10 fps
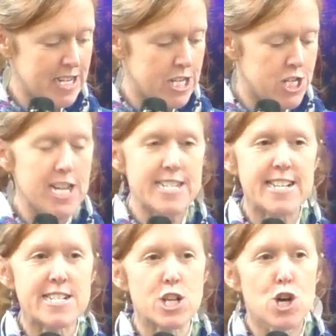
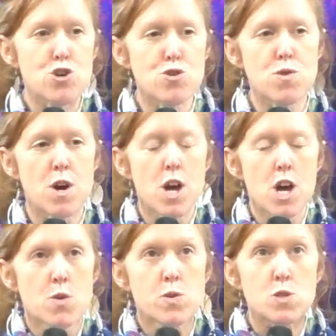Jesus, who
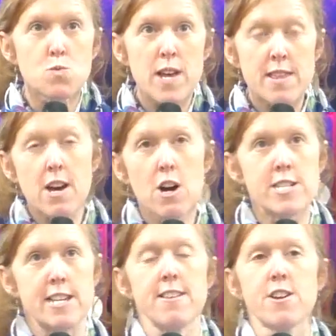was with God at
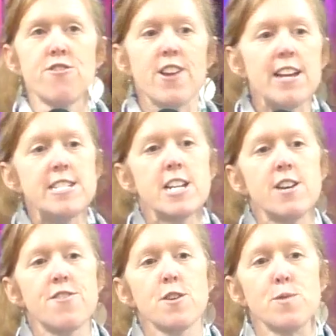the creation of
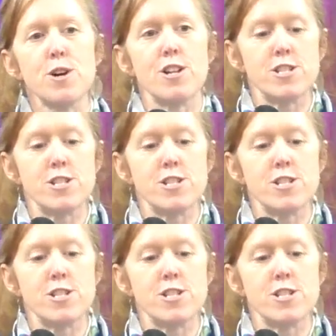the world,